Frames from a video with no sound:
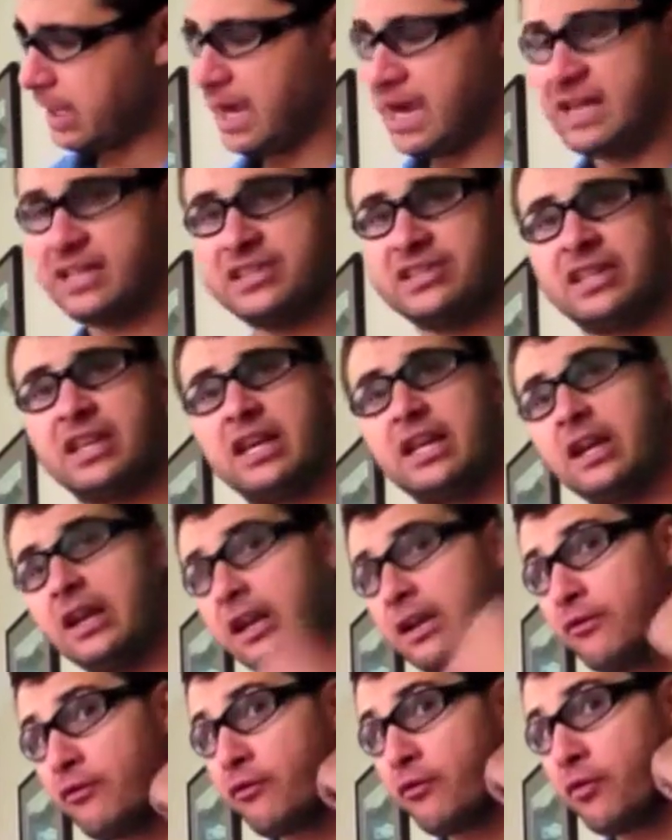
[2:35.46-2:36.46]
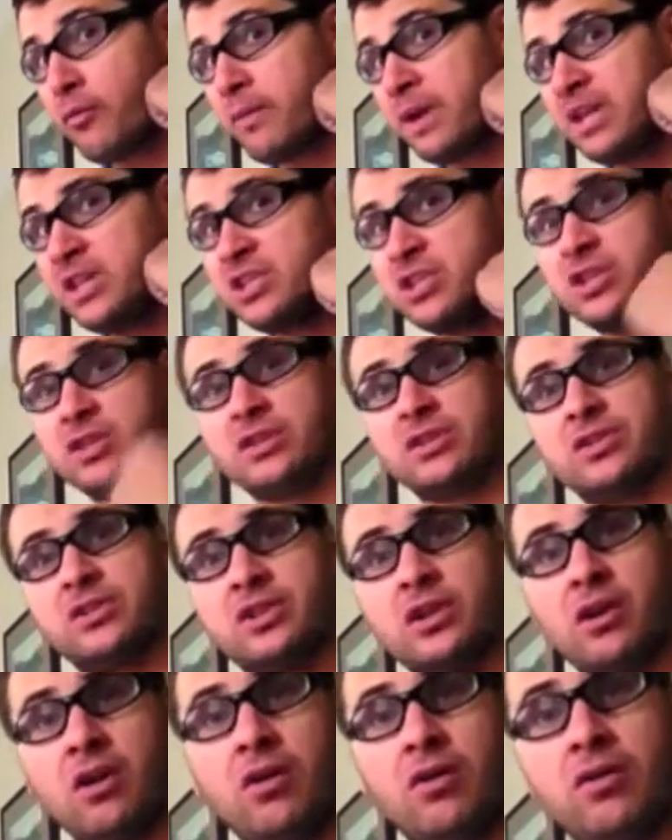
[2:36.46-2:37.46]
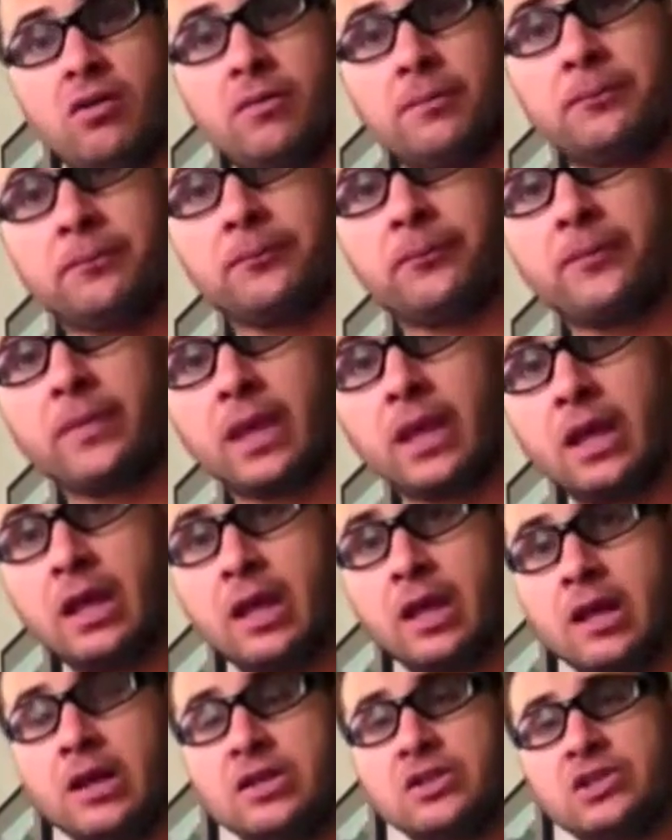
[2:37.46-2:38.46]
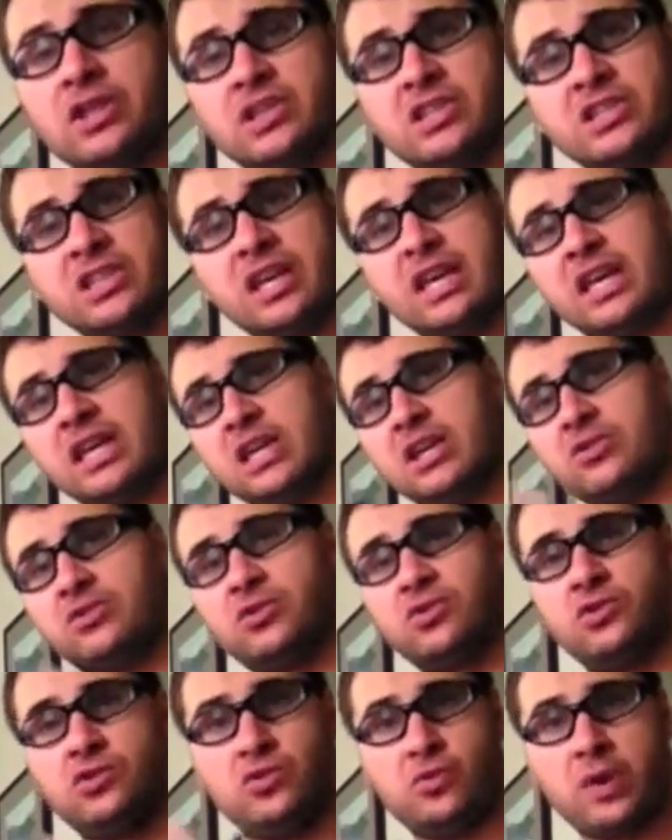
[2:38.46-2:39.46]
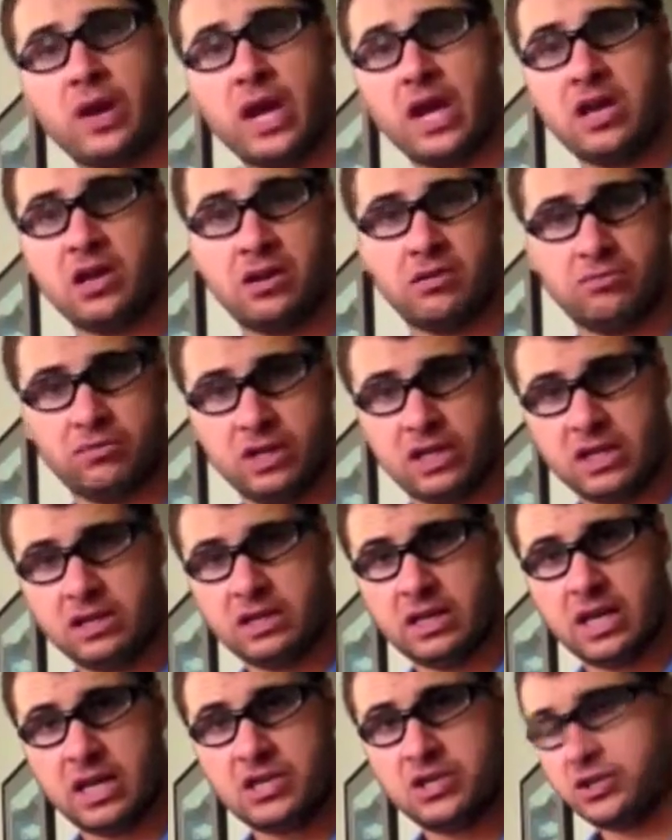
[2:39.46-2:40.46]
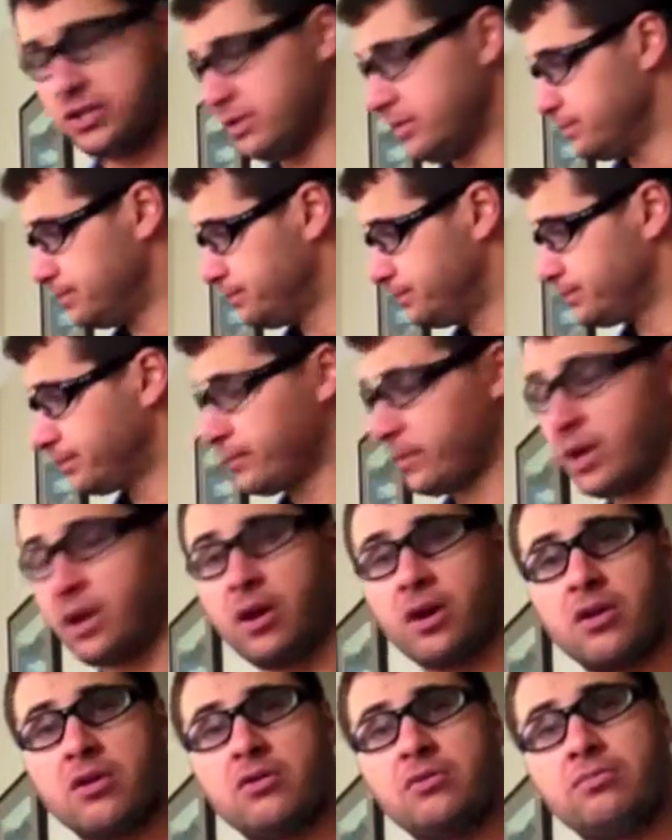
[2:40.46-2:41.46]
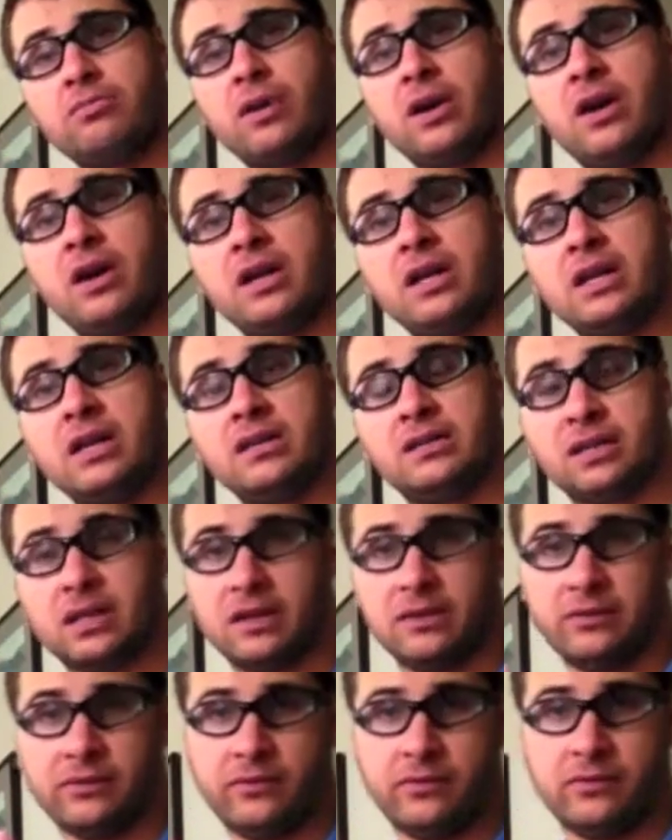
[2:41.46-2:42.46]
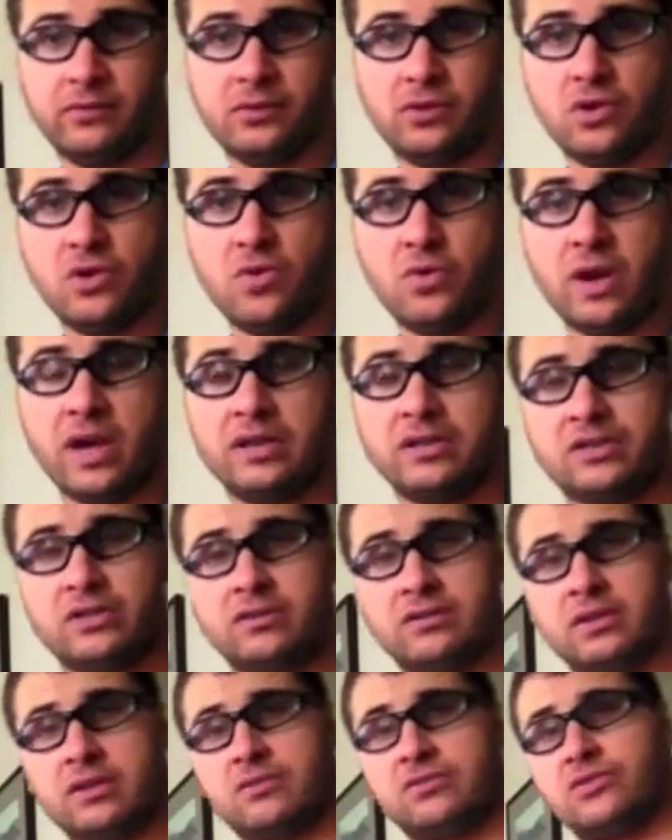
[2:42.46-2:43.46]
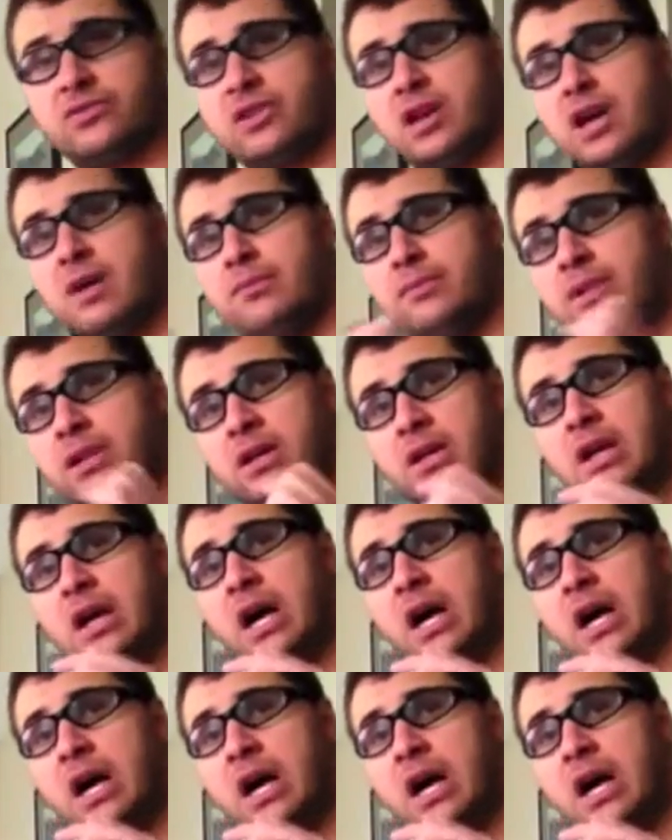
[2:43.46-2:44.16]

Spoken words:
I send an information. So just like a two-way communication, our bodies have two ways. So there's so